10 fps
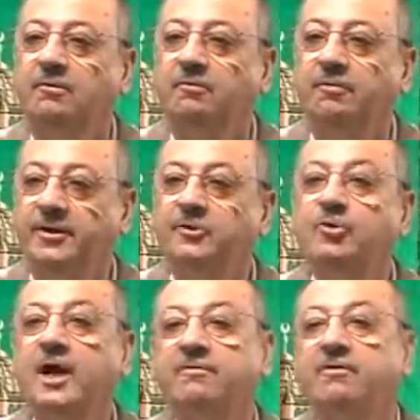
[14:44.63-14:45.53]
when you
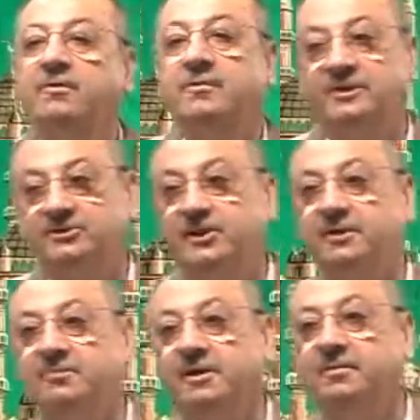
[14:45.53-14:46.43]
have a master
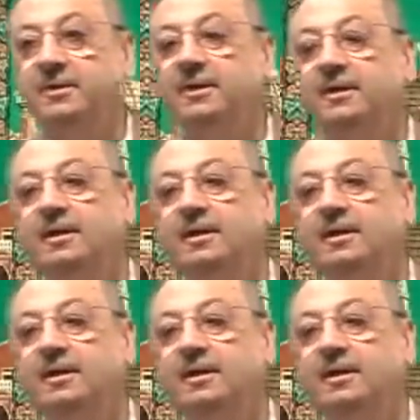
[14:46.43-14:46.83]
mimi,